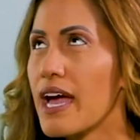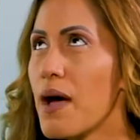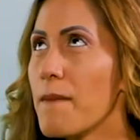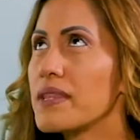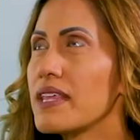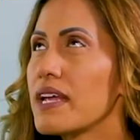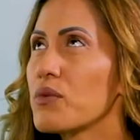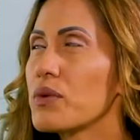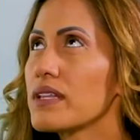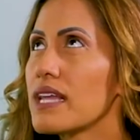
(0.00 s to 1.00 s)
but then I
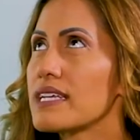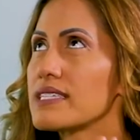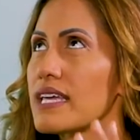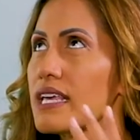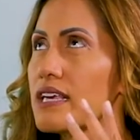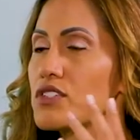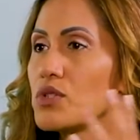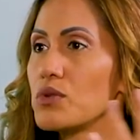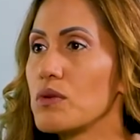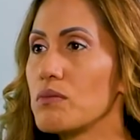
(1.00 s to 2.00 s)
realized that it gives
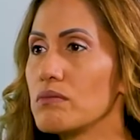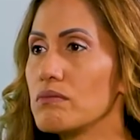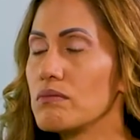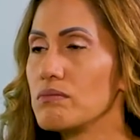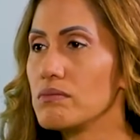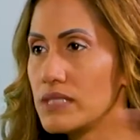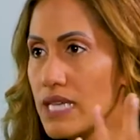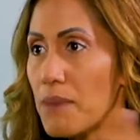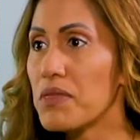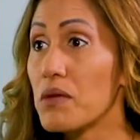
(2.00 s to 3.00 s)
you
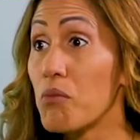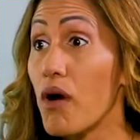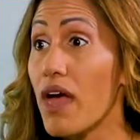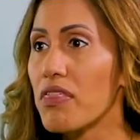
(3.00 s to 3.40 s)
depth and breadth,